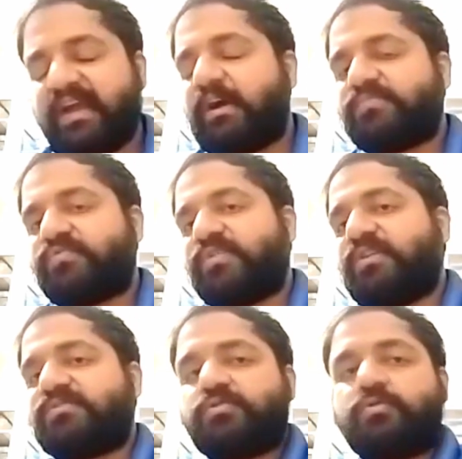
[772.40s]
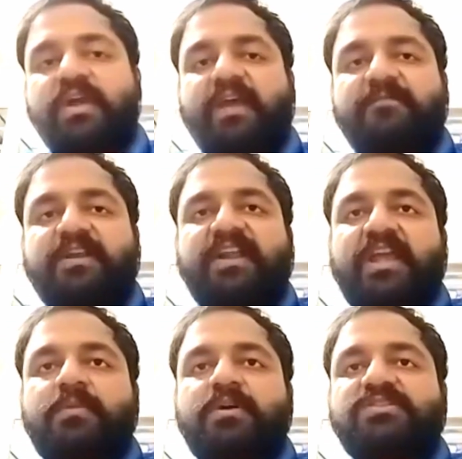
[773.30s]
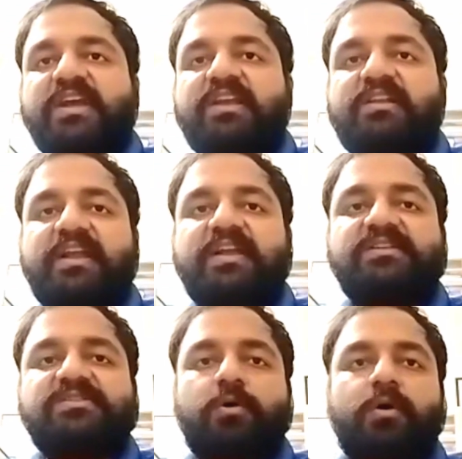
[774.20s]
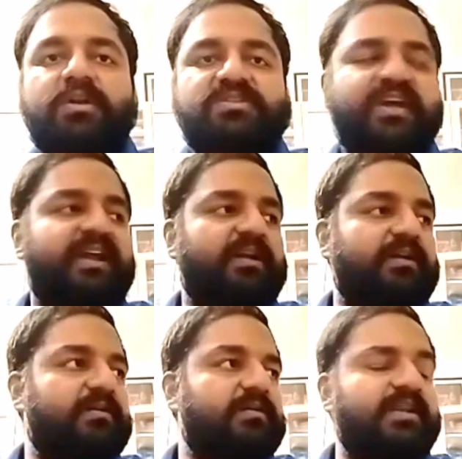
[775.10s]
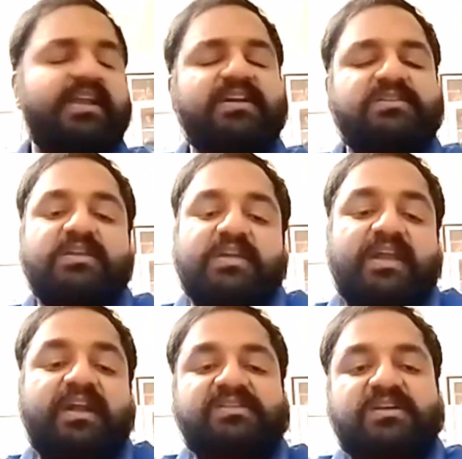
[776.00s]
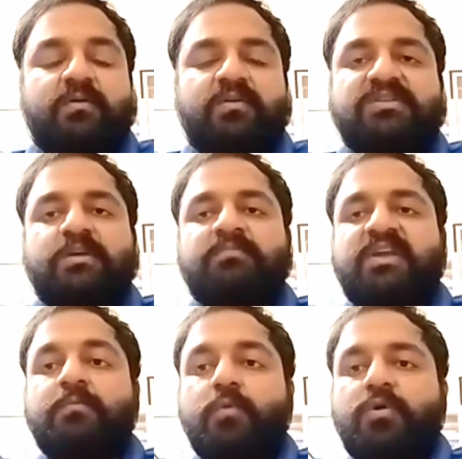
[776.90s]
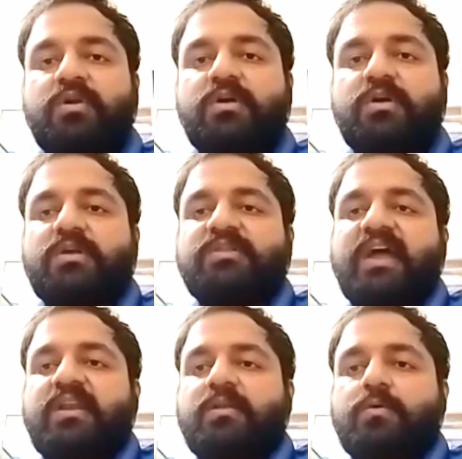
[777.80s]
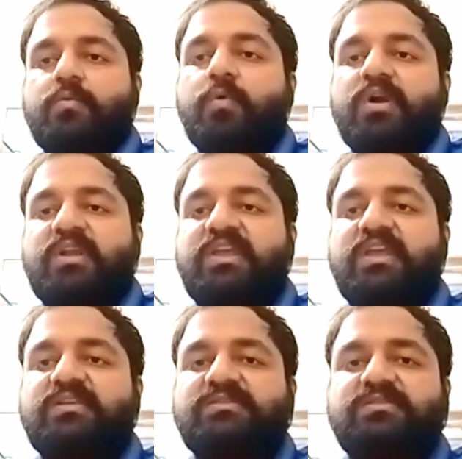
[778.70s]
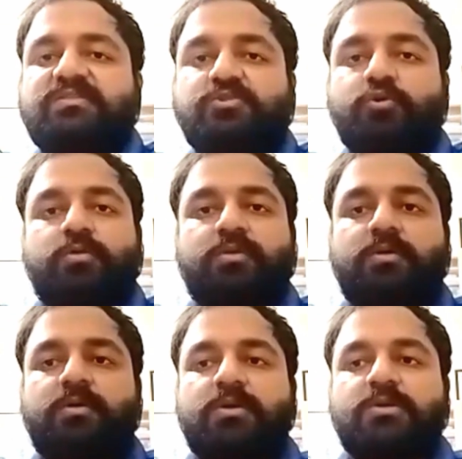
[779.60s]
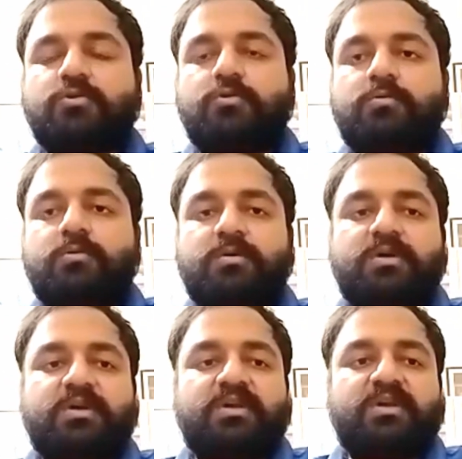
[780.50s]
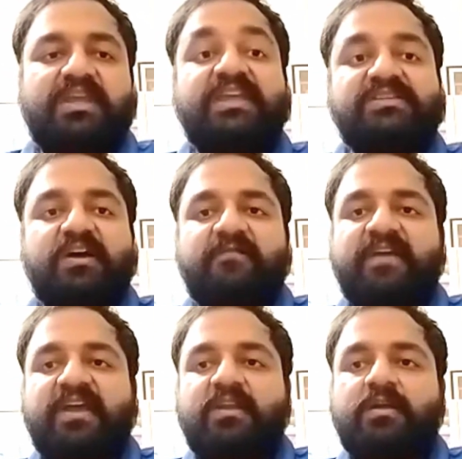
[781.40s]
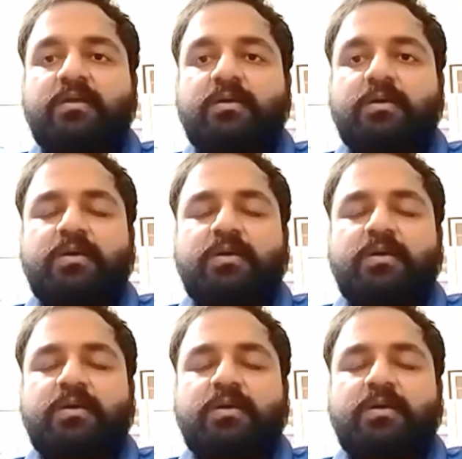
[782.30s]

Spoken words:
that comes with it. So every time a child reads or a child reads, he discovers something more than what he is shown. So he is aware,